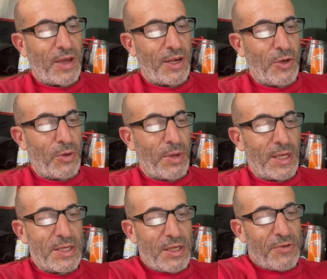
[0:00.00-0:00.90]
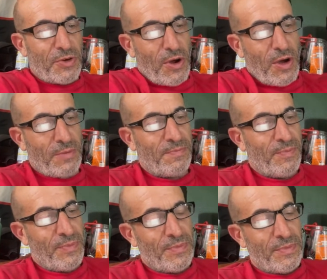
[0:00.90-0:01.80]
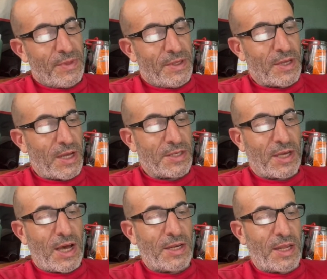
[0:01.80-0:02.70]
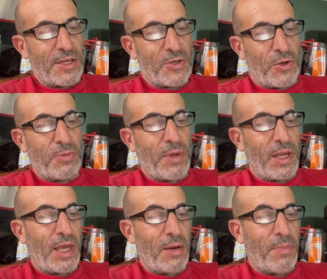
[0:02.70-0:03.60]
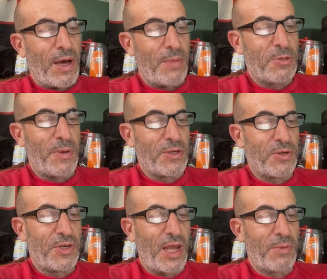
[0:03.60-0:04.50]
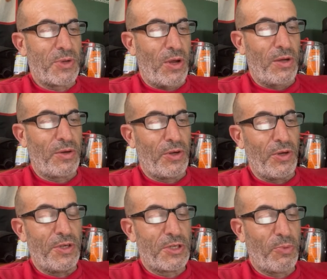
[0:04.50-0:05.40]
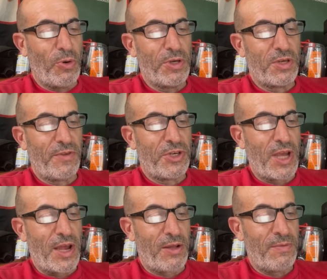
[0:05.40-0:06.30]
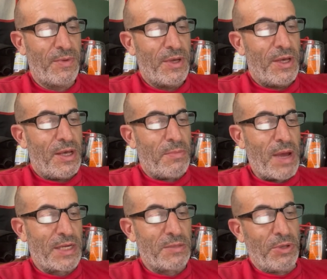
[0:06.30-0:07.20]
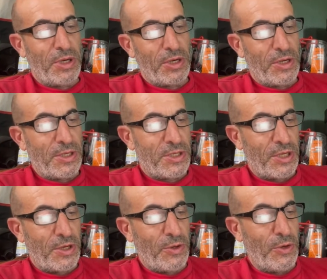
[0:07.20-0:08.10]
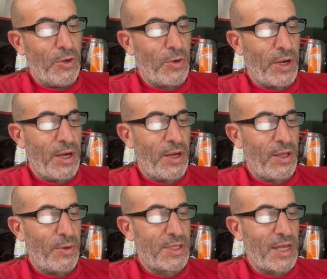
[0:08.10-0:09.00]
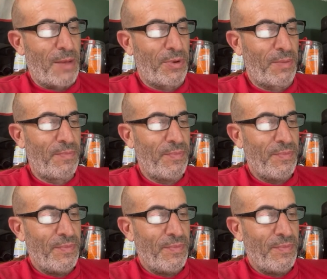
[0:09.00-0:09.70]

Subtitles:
How you doing, man? Steve Strong, Don Scott, Dennis Golden, Medicated Bob, Spencer James, all good supporters of the channel. Maximilian, good to see you. New Green Deal, what's happening?